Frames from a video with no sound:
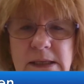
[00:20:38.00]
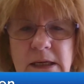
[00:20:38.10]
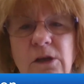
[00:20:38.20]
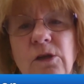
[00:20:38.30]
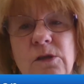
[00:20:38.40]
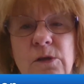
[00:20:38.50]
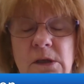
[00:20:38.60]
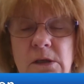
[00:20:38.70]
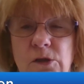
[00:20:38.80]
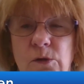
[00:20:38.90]
continuing to
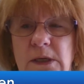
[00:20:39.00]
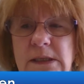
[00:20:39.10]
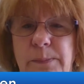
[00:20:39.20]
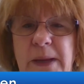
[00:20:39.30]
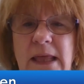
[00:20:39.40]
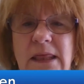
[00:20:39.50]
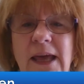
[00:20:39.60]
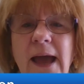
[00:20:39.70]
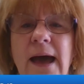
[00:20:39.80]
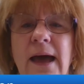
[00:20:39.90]
to expand
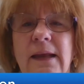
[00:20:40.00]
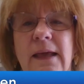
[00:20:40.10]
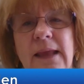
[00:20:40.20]
that